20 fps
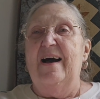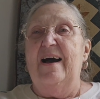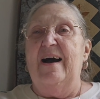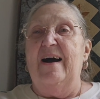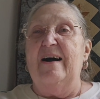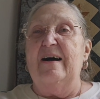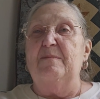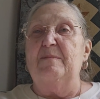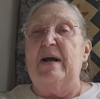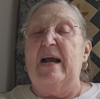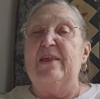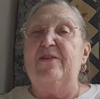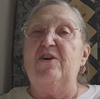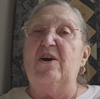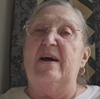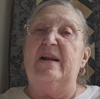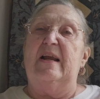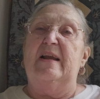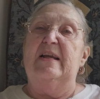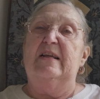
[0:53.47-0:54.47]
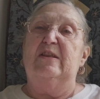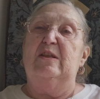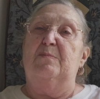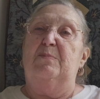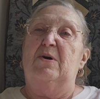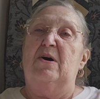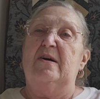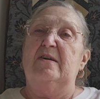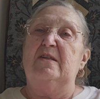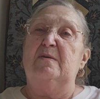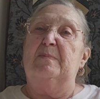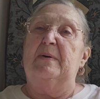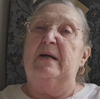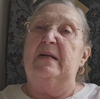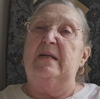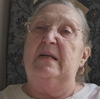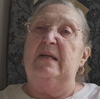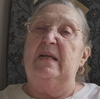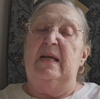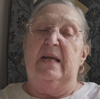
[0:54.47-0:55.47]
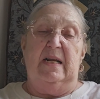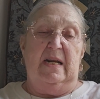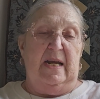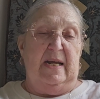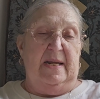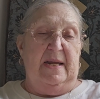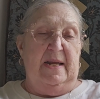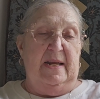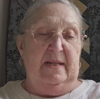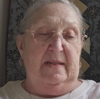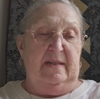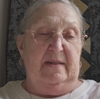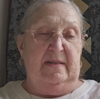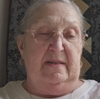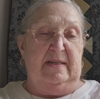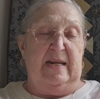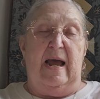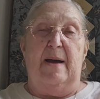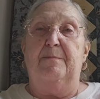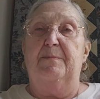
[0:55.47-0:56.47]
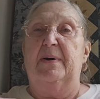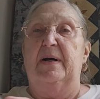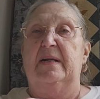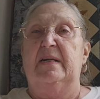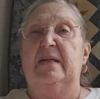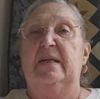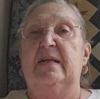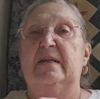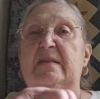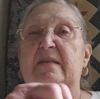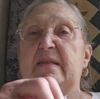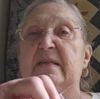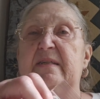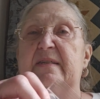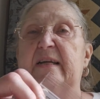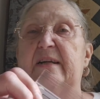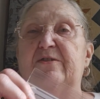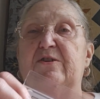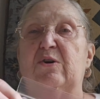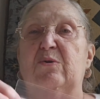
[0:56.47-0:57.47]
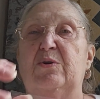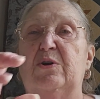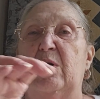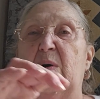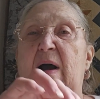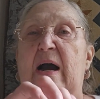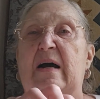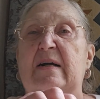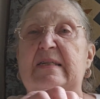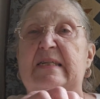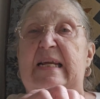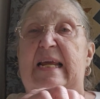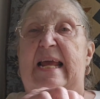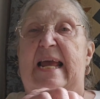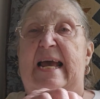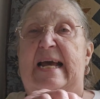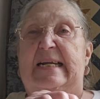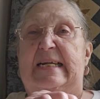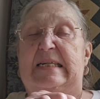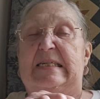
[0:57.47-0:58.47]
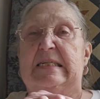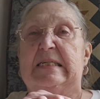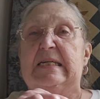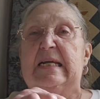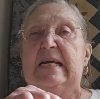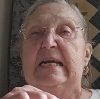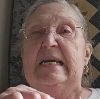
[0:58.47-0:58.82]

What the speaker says: I thought I hit the pause button and I hit the stop button, and since I don't know how to edit